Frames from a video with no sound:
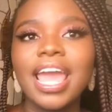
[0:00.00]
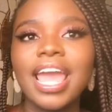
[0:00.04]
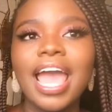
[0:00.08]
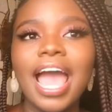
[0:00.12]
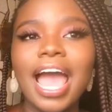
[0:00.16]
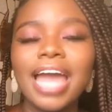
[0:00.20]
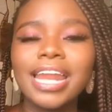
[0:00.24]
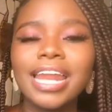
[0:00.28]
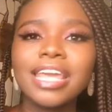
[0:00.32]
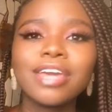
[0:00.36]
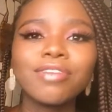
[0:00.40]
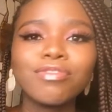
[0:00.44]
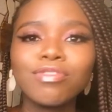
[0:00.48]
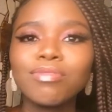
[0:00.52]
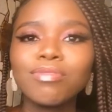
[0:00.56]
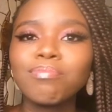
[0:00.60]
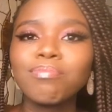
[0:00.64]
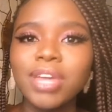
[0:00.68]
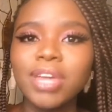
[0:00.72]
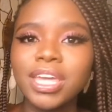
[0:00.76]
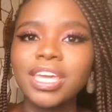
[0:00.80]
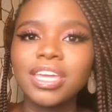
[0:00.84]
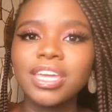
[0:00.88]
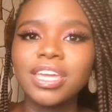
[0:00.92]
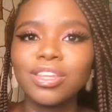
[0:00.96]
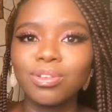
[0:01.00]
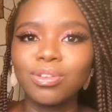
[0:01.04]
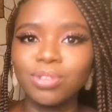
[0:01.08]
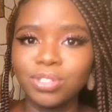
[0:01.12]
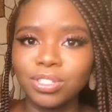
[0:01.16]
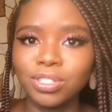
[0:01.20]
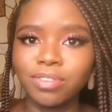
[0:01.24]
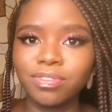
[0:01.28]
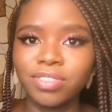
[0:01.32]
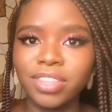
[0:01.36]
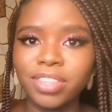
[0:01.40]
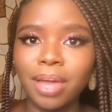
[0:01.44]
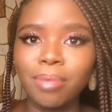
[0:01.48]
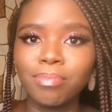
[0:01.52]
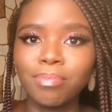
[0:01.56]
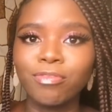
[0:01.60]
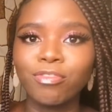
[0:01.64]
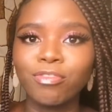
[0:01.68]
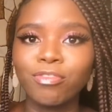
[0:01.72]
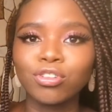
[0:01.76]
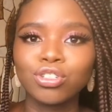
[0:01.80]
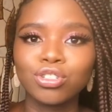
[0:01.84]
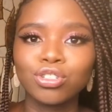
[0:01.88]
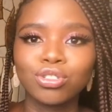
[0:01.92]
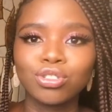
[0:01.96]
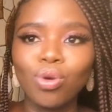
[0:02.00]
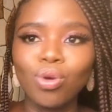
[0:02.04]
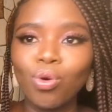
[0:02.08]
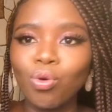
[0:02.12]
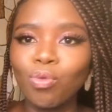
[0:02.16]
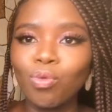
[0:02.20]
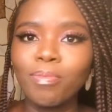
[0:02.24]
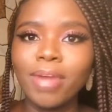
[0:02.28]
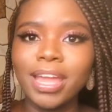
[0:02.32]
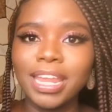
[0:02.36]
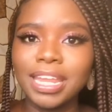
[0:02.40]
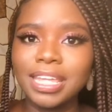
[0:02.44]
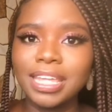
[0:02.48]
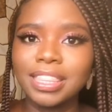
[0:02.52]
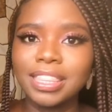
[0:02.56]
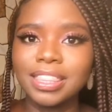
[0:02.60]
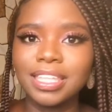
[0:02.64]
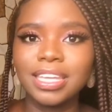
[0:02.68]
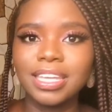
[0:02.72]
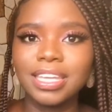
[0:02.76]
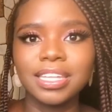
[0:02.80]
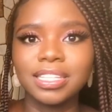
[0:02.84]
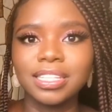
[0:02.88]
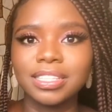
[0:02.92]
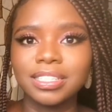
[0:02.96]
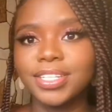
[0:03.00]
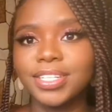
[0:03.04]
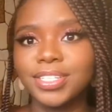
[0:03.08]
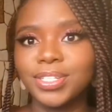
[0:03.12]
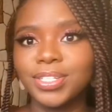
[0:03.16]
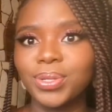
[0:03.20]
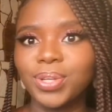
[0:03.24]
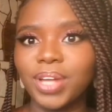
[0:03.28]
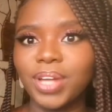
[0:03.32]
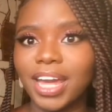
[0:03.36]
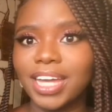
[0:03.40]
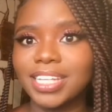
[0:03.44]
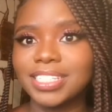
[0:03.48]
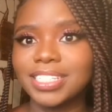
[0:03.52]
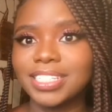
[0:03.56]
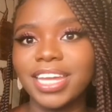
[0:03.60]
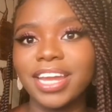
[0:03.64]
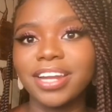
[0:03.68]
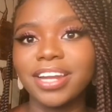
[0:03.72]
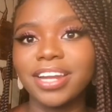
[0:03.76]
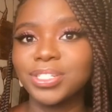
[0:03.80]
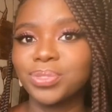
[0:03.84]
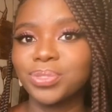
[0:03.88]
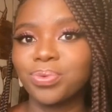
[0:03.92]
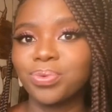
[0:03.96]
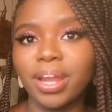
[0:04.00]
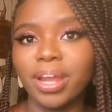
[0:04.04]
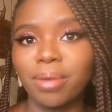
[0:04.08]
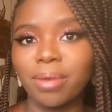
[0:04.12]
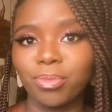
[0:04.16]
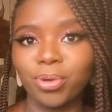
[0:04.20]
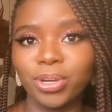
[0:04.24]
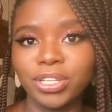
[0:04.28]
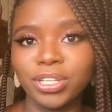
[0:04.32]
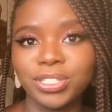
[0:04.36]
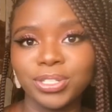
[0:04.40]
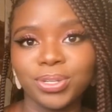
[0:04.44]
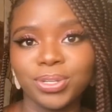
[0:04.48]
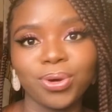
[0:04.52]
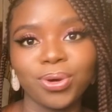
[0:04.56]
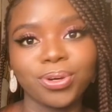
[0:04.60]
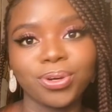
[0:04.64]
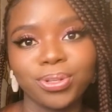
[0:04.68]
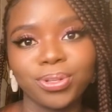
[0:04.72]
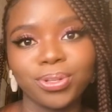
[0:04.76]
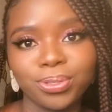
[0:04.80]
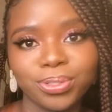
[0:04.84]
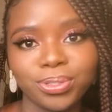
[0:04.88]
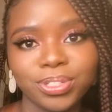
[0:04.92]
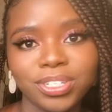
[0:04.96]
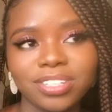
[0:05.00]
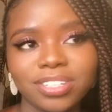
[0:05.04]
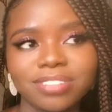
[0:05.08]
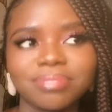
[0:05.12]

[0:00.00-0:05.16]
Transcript: and even making use of them for so many things so guys here is what i'm going to conclude